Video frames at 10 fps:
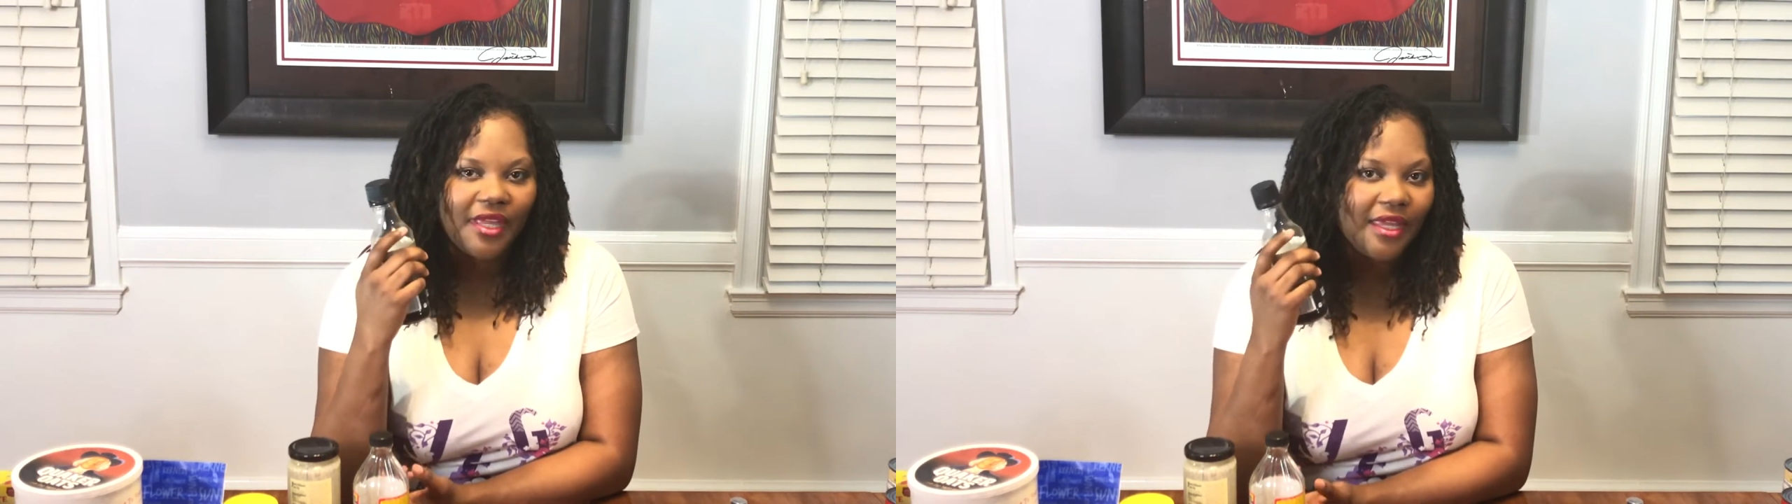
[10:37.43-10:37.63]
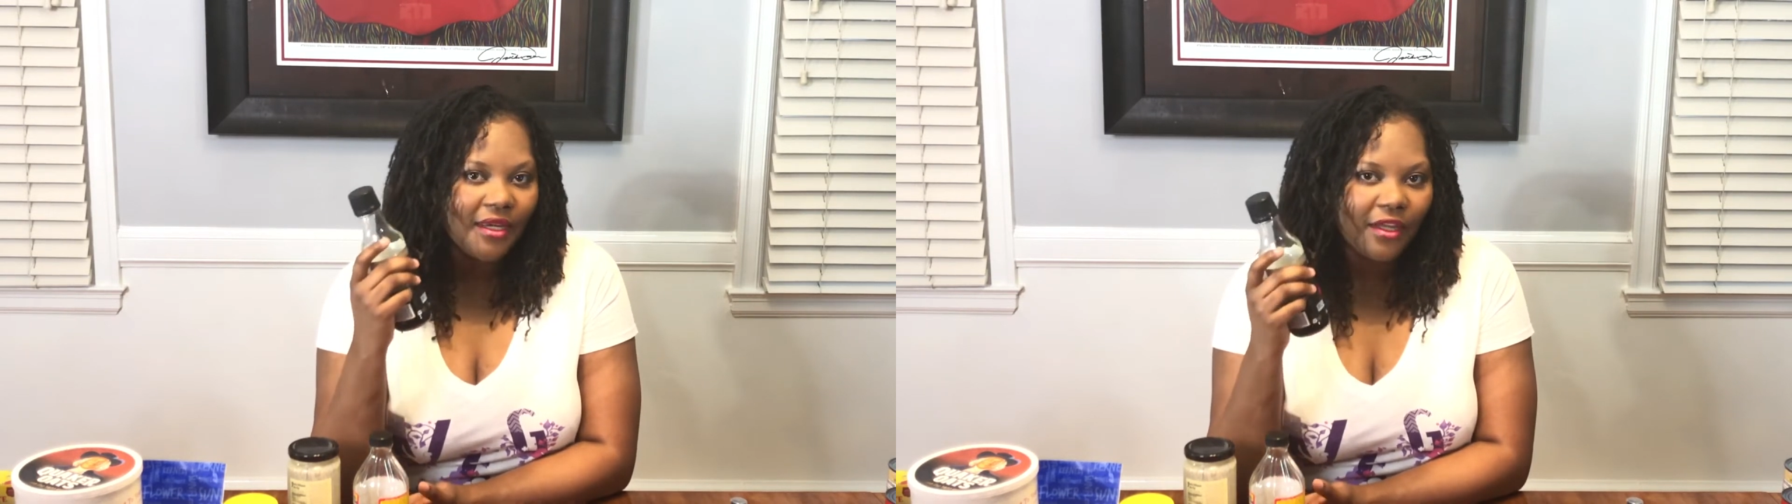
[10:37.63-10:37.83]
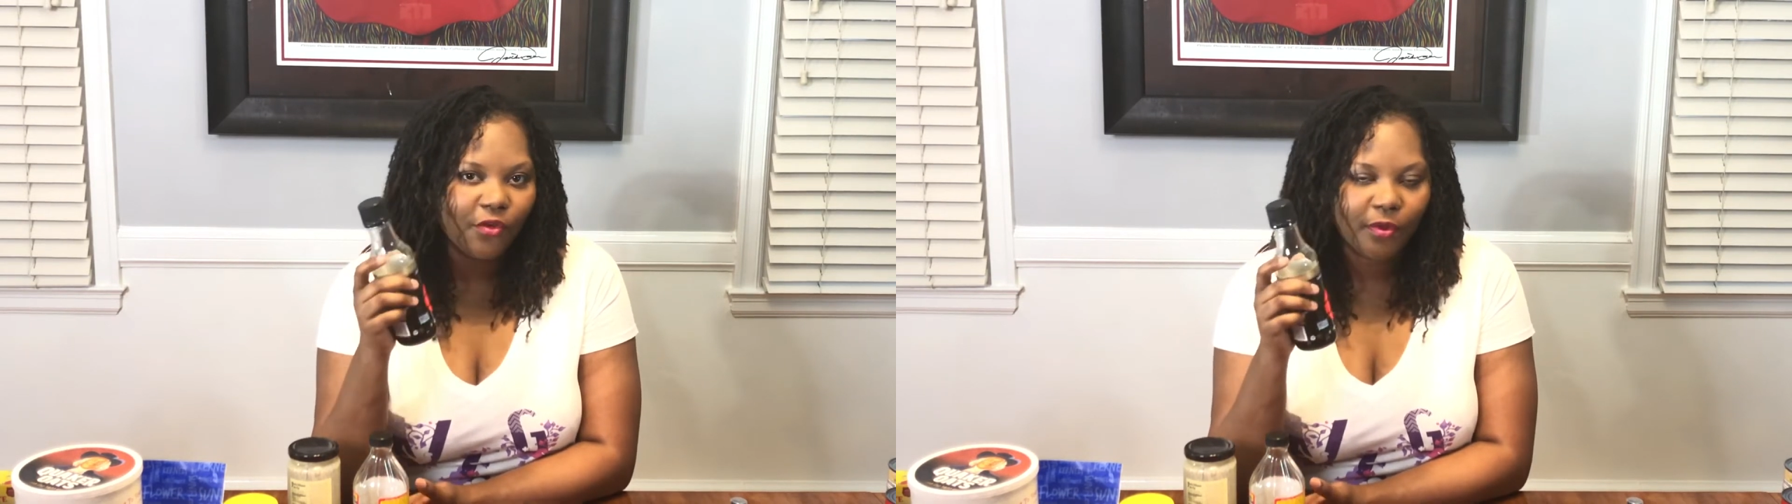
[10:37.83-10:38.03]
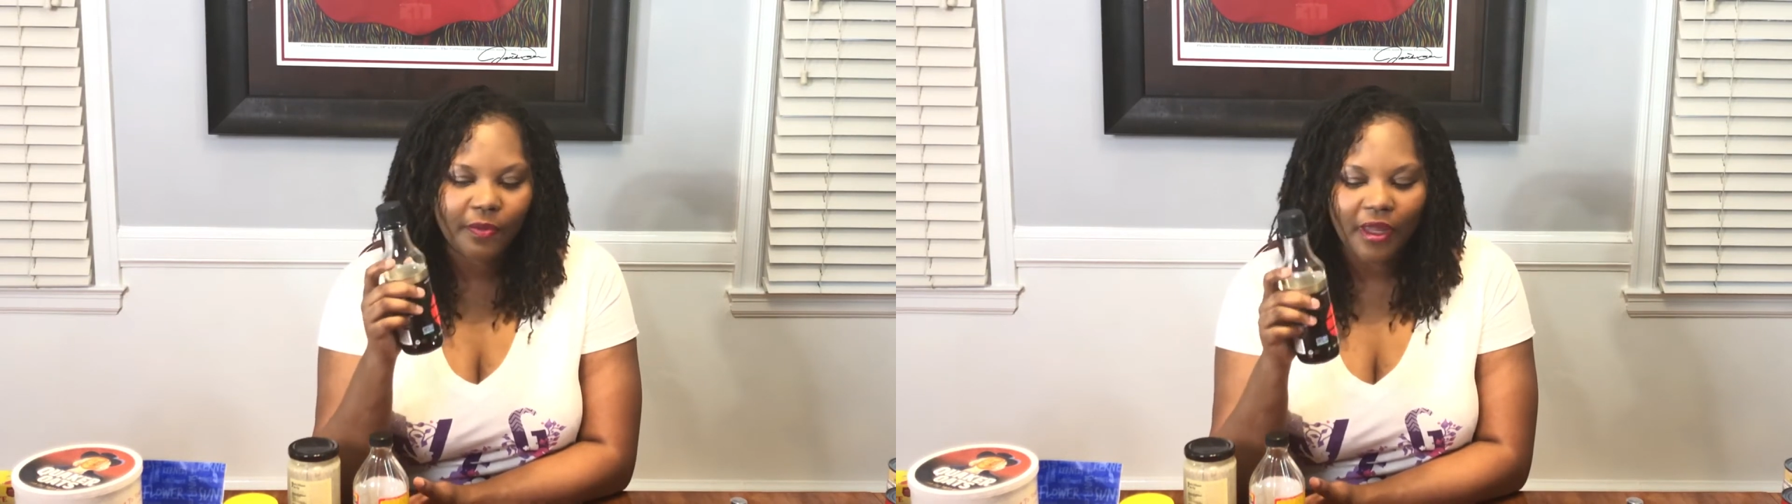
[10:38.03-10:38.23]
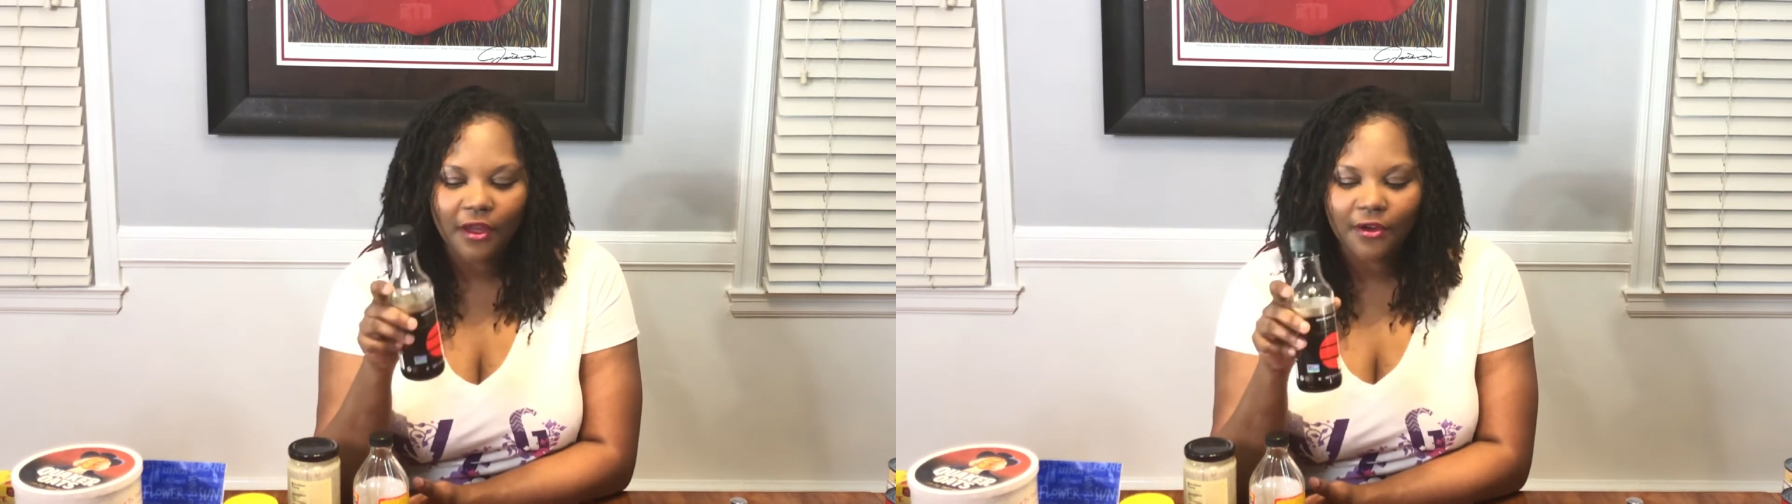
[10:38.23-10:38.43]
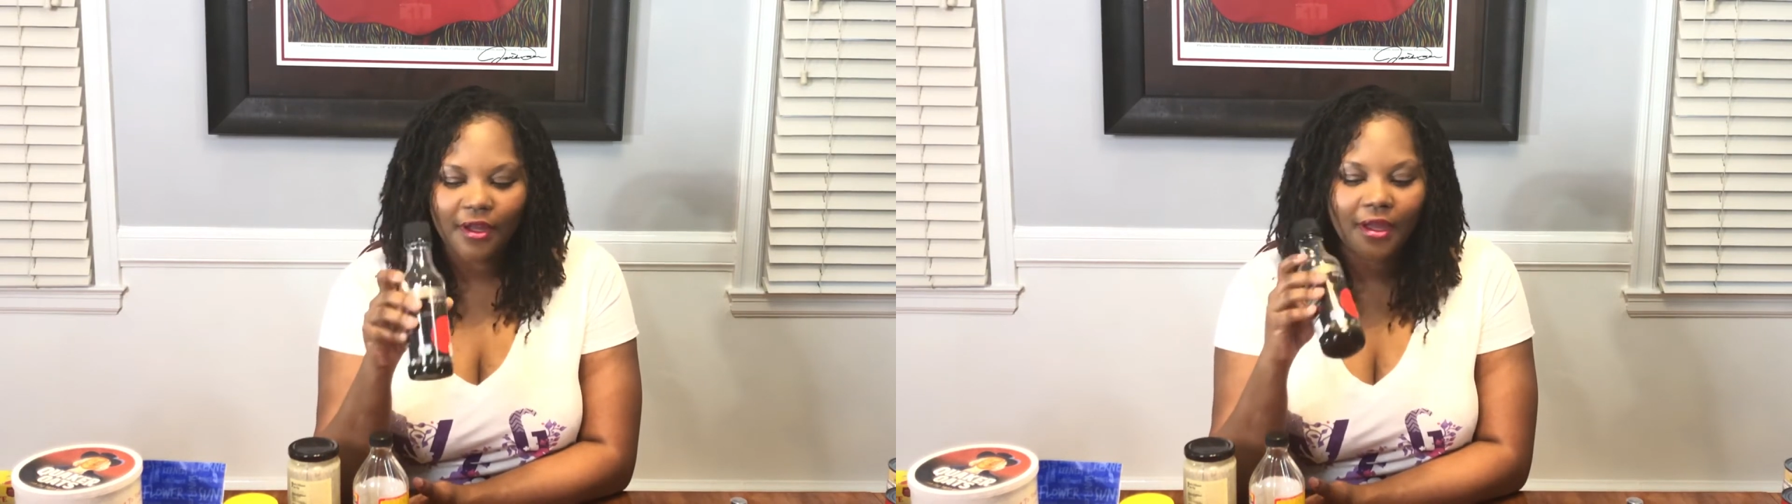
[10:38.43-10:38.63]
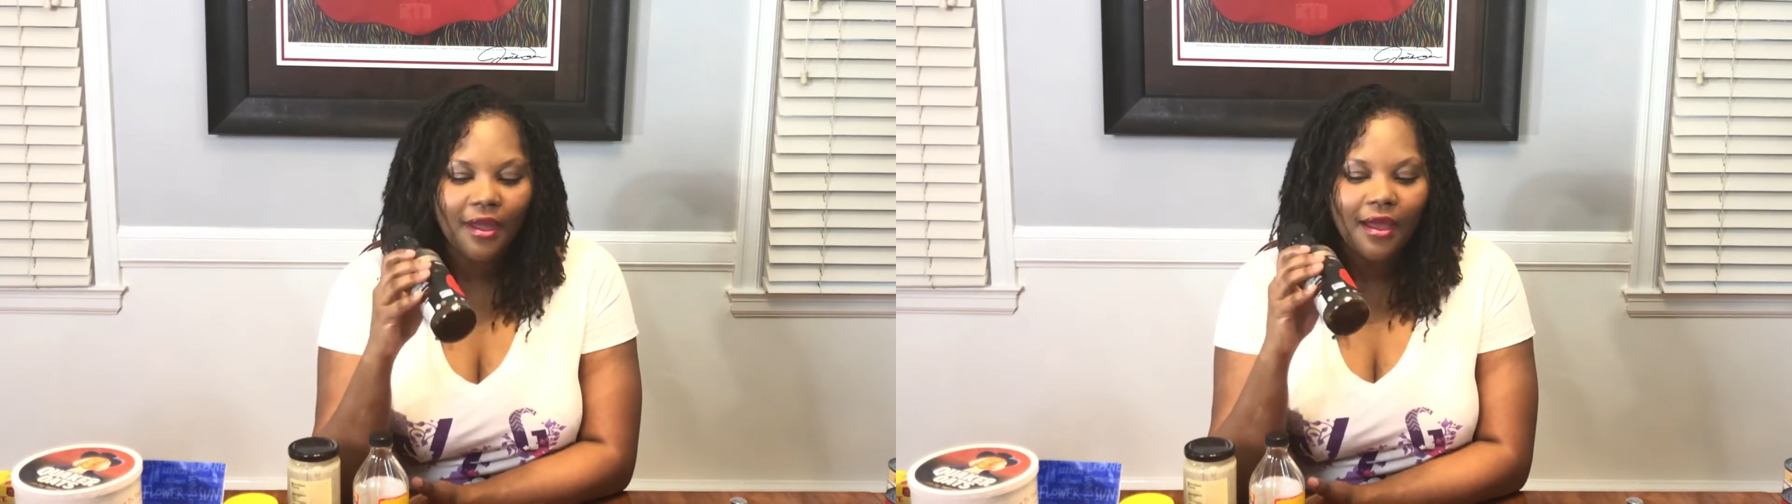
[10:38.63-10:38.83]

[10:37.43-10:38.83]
eating or preparing,